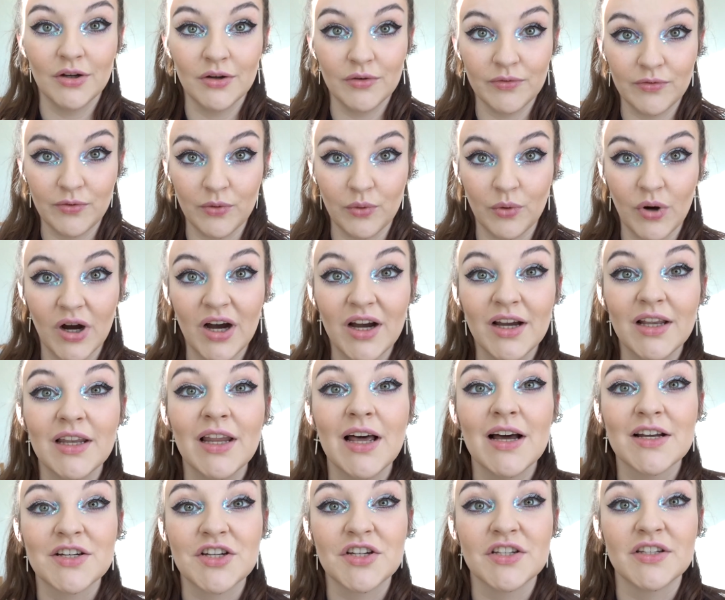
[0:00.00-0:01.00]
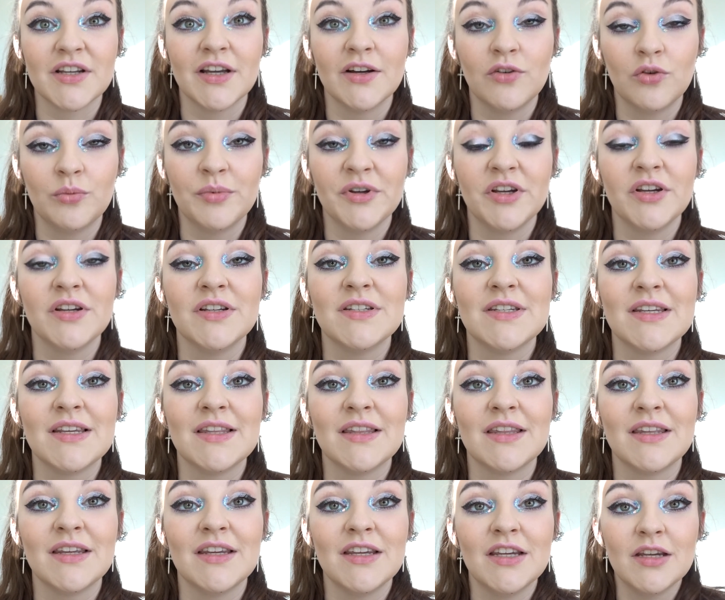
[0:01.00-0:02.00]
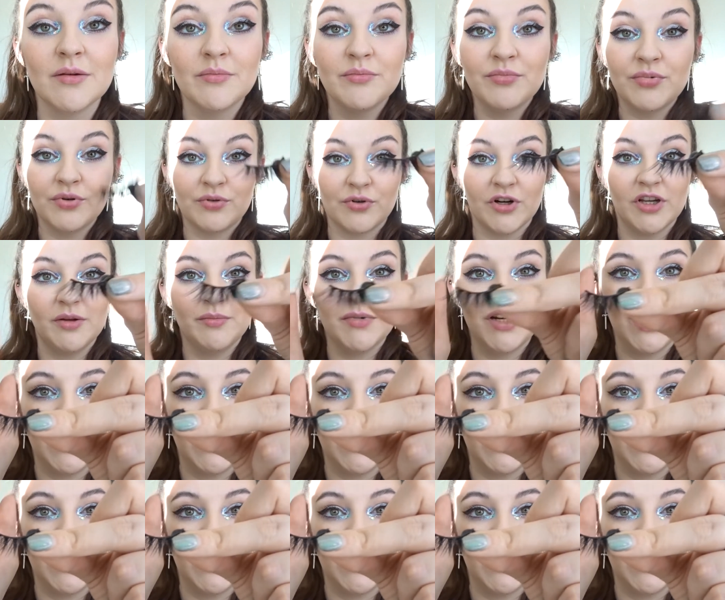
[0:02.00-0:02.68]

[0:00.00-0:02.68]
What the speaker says: For eyelashes, I will be using the Prima